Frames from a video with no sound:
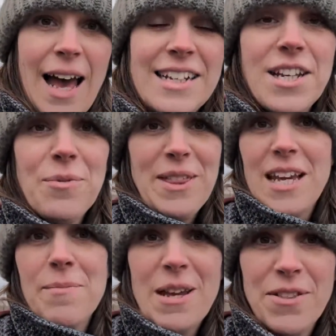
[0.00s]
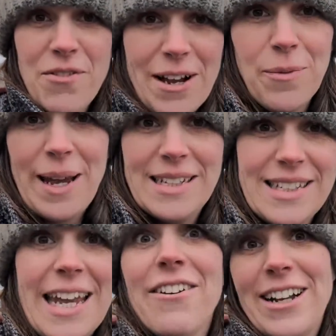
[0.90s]
And so with the coming of the
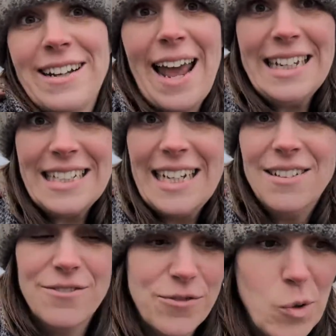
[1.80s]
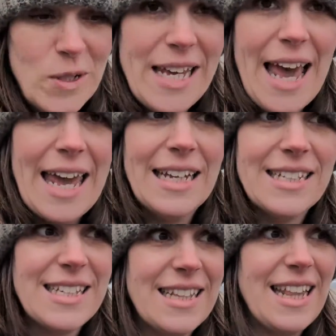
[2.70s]
railways here in 1848,